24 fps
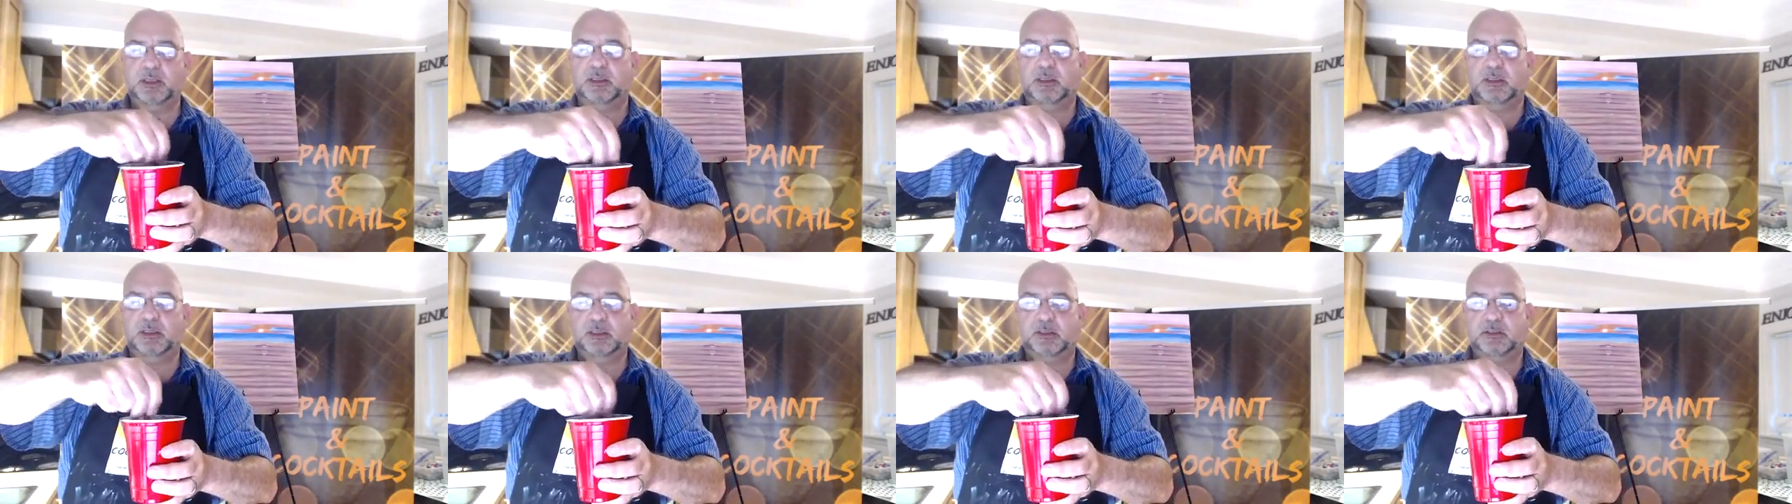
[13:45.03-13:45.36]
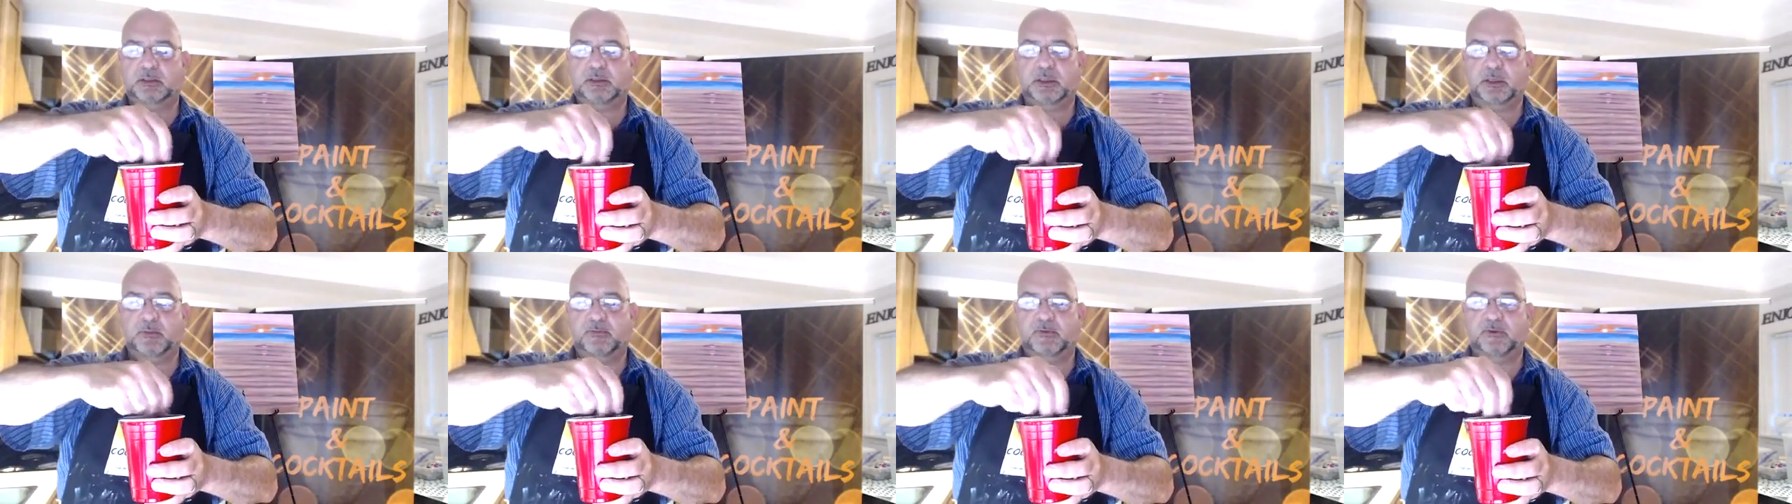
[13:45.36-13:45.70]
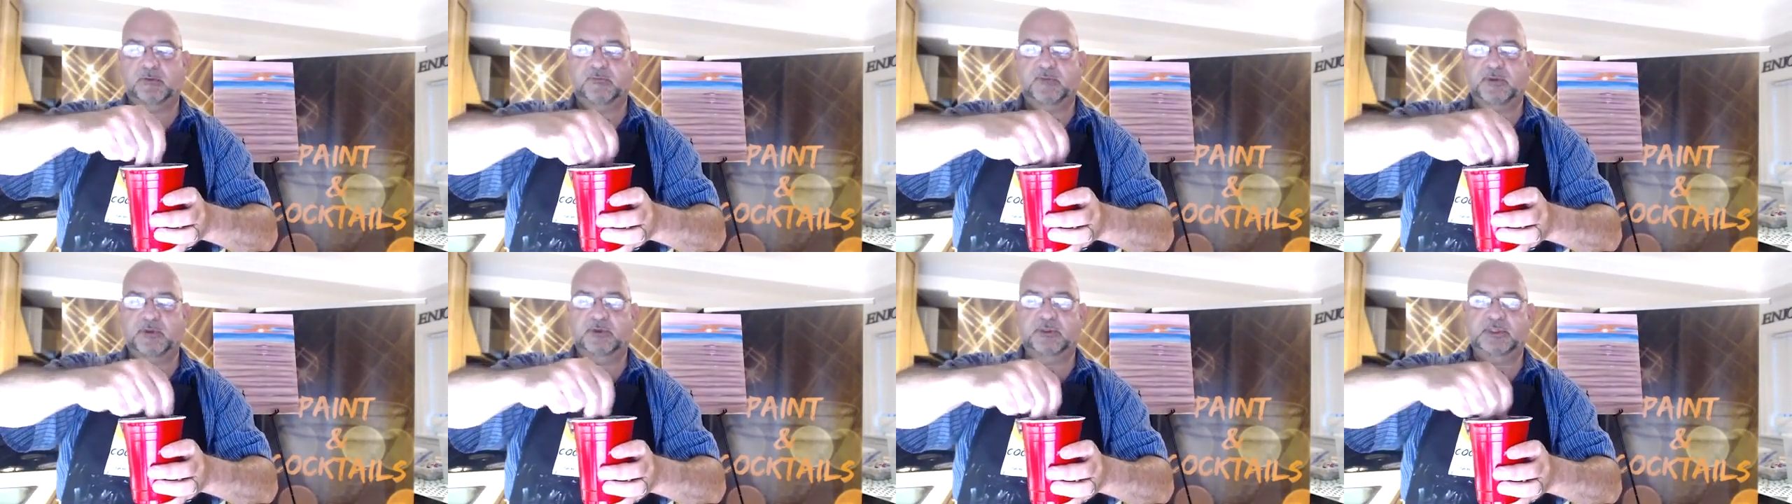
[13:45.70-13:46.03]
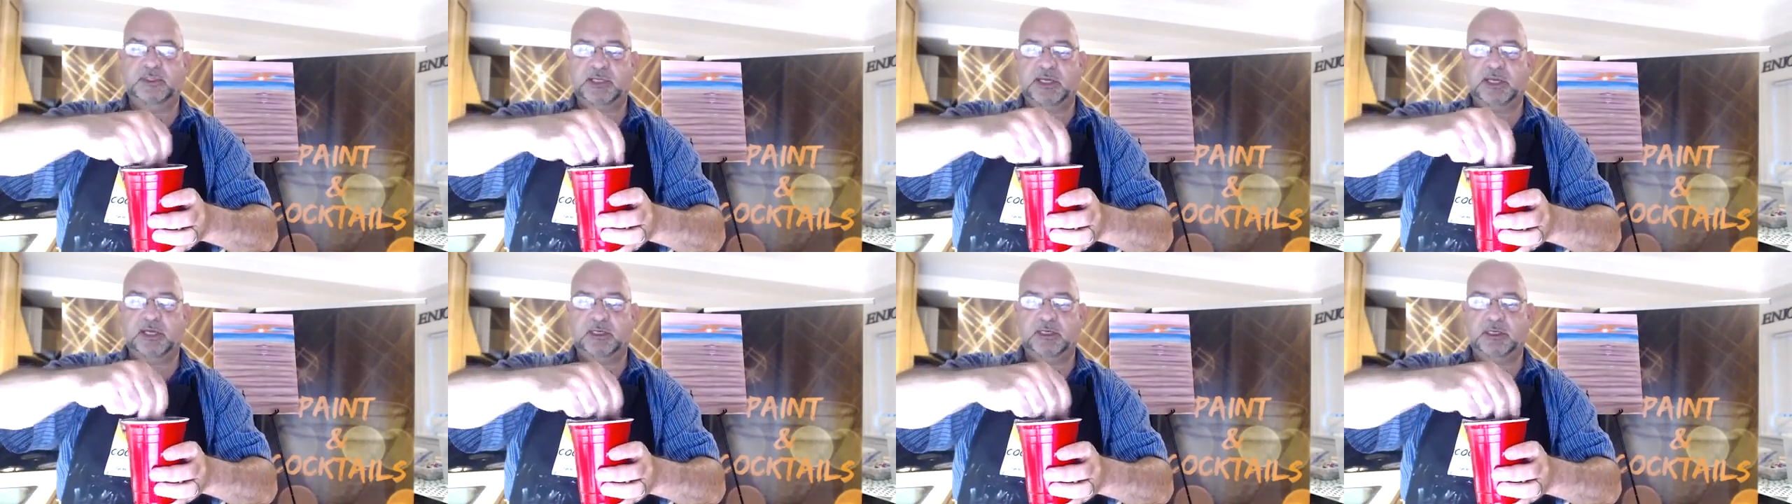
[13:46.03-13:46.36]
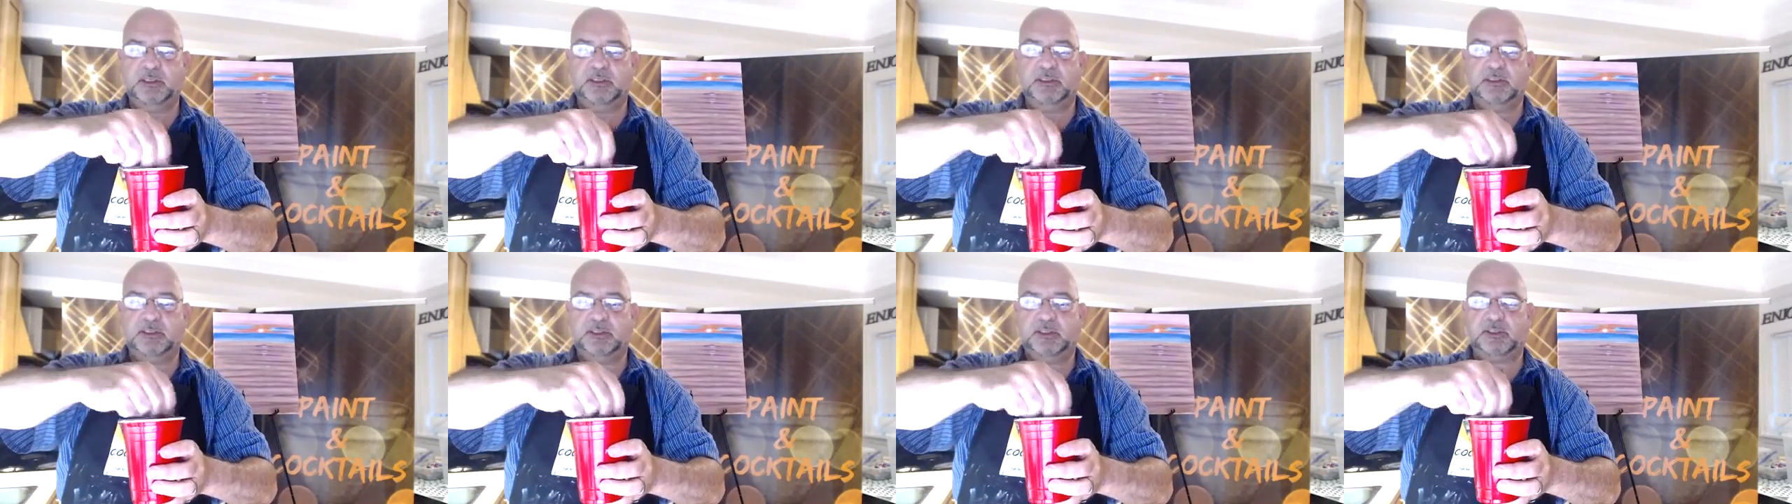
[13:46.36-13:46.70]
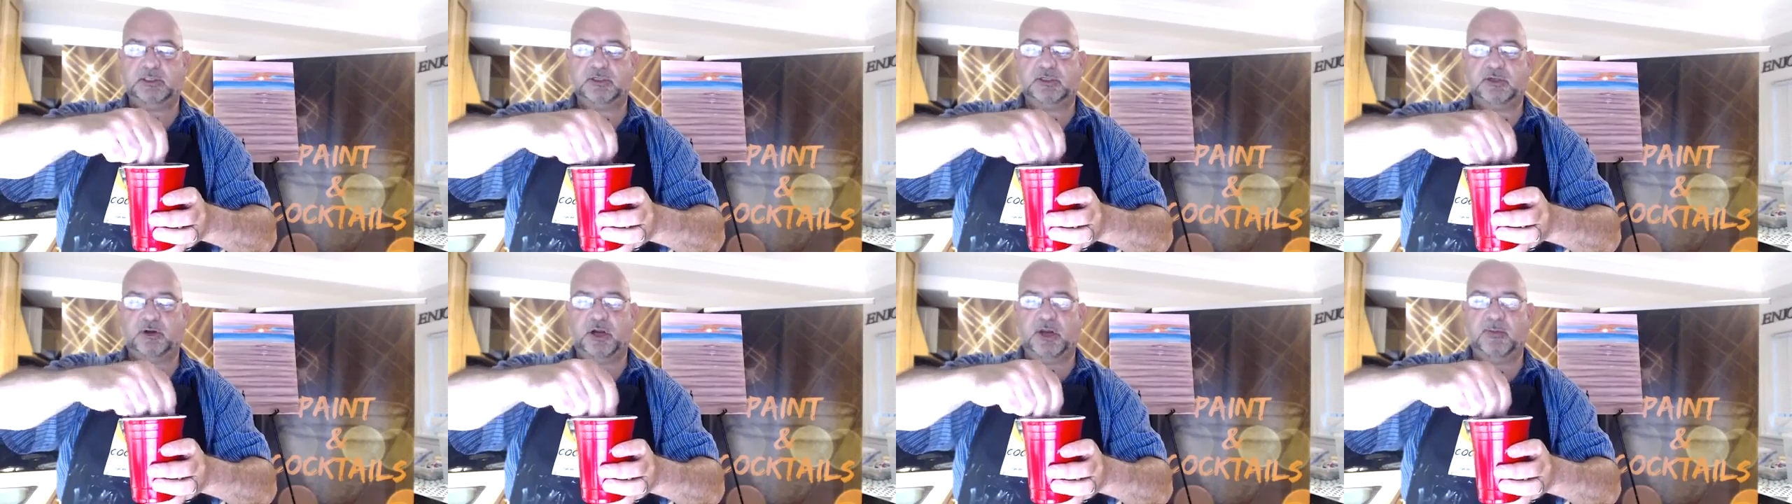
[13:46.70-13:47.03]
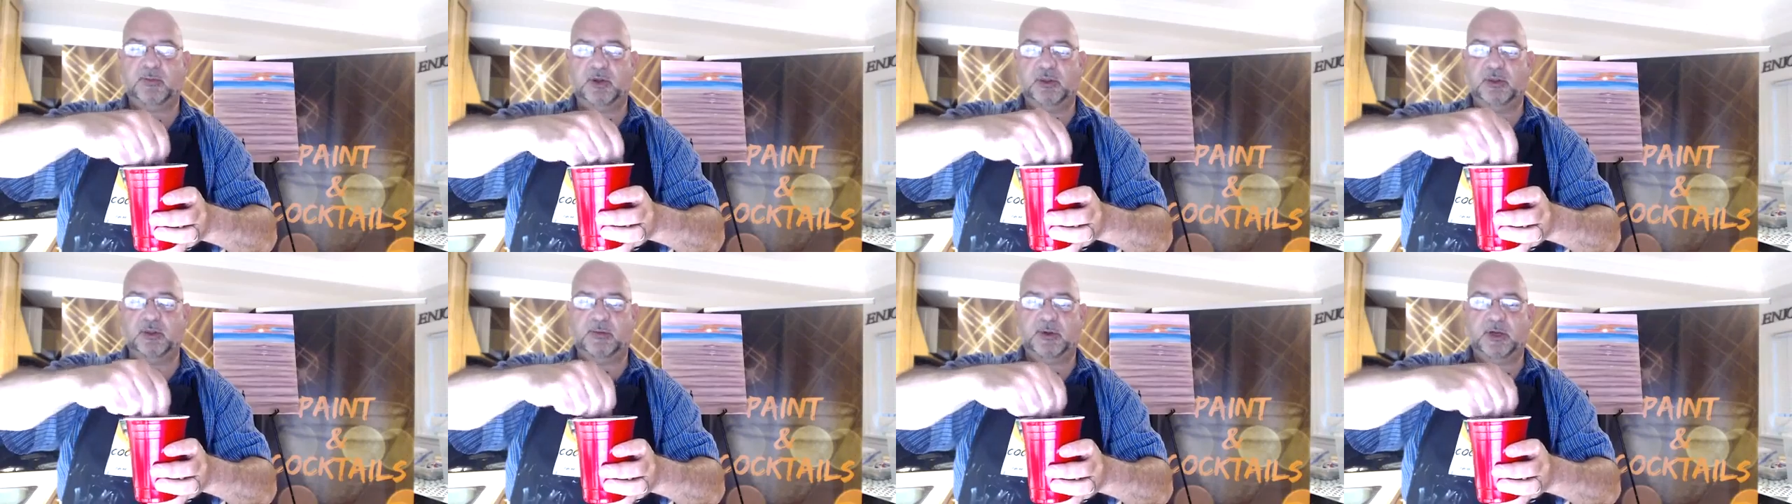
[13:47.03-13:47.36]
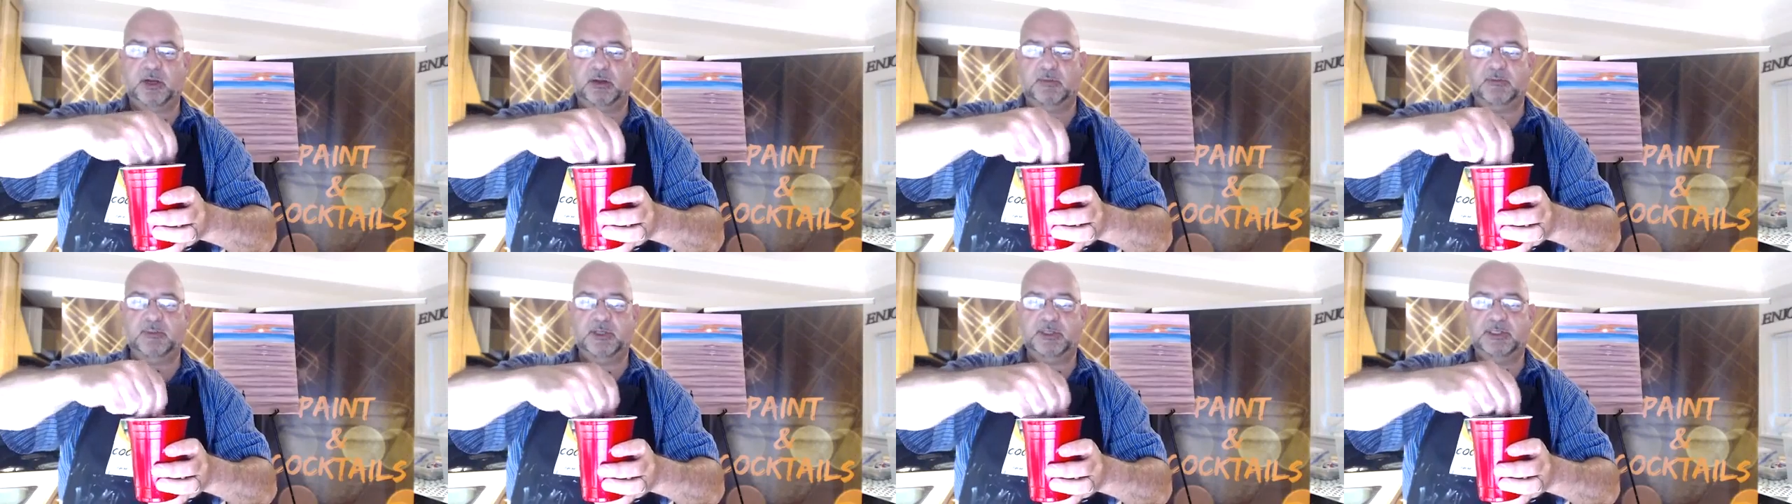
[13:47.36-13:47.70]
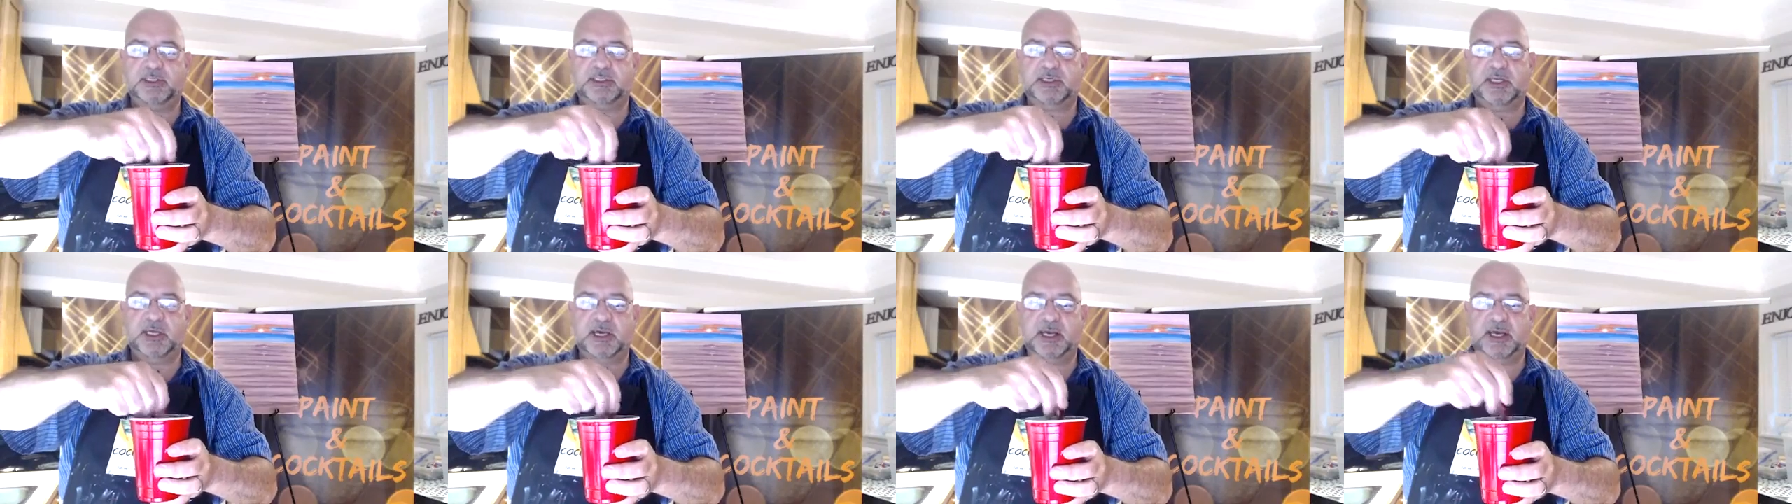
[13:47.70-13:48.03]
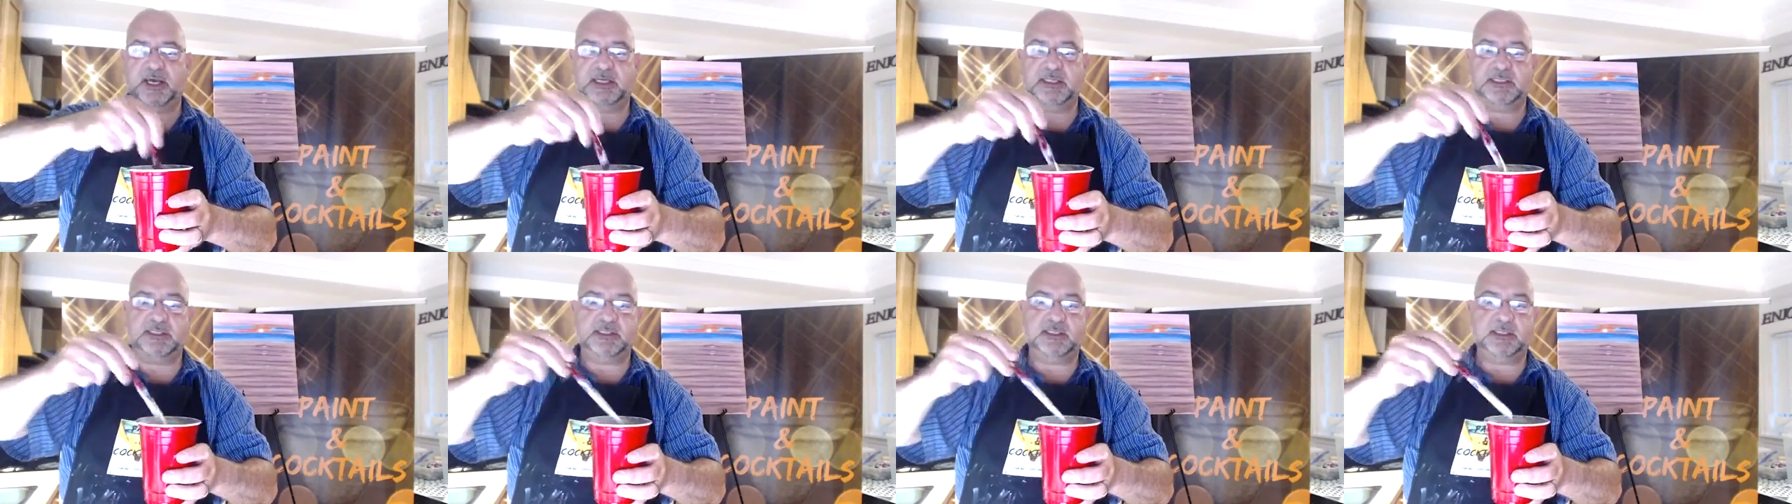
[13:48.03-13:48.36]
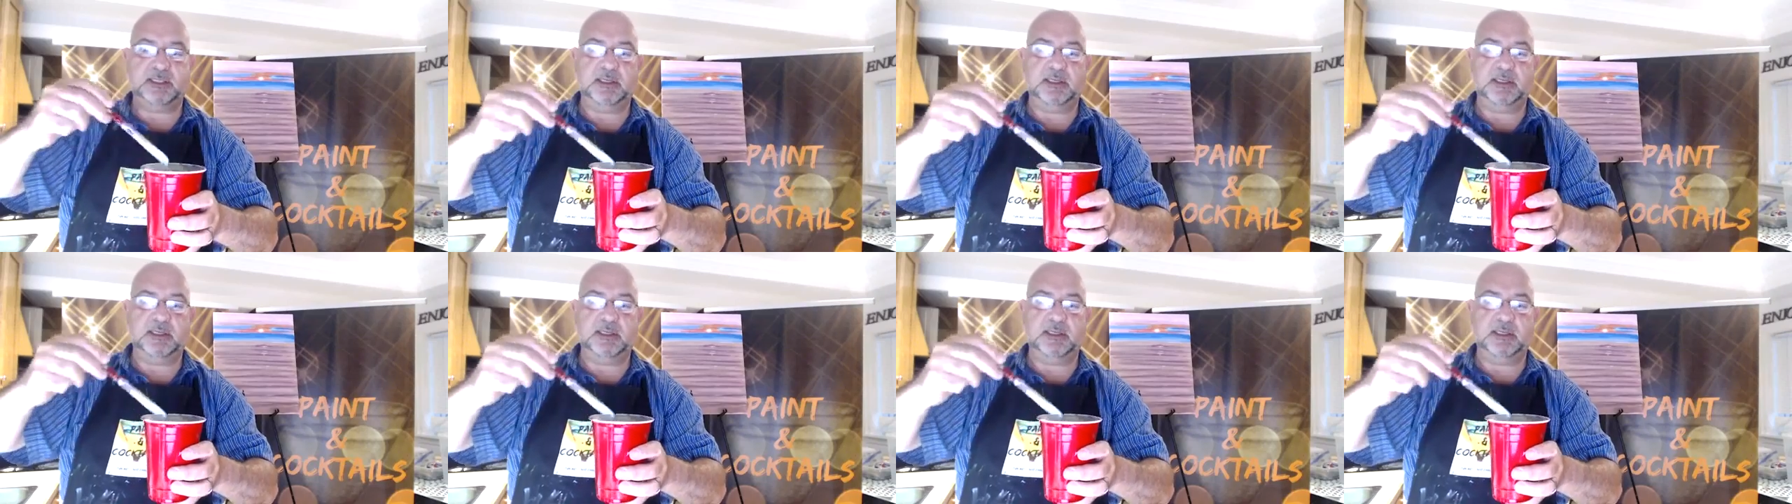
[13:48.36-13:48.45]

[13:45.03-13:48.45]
Scrub for a few seconds. Scrub on the bottom and the sides.